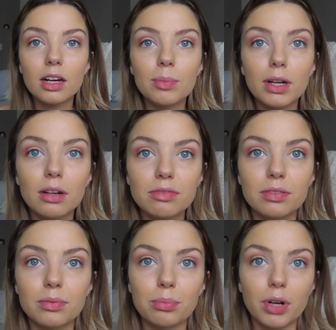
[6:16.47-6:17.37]
coming
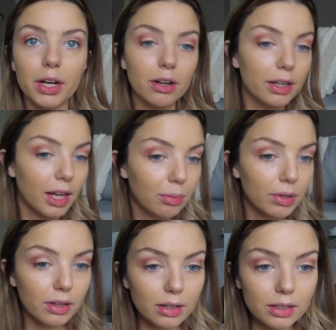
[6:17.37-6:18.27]
off brighter on
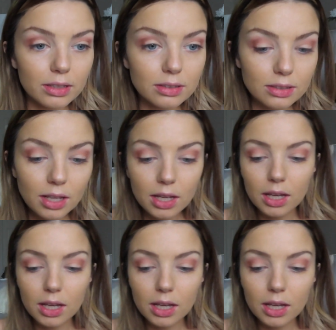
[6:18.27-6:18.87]
camera than it is